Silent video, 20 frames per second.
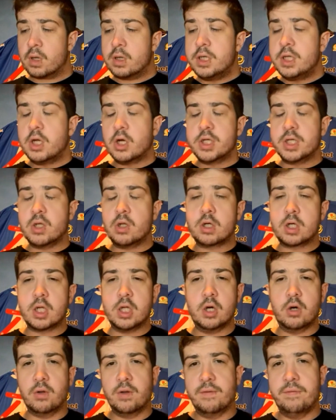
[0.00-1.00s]
you know, you look
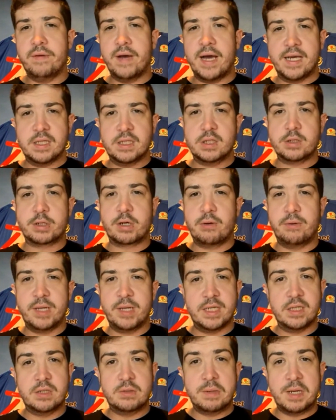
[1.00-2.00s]
at all the factors
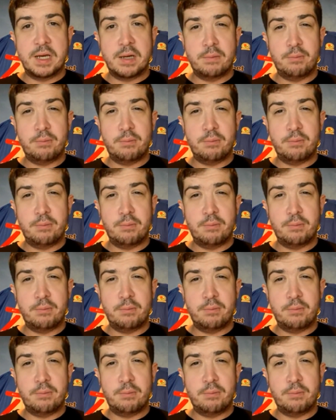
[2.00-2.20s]
going into it,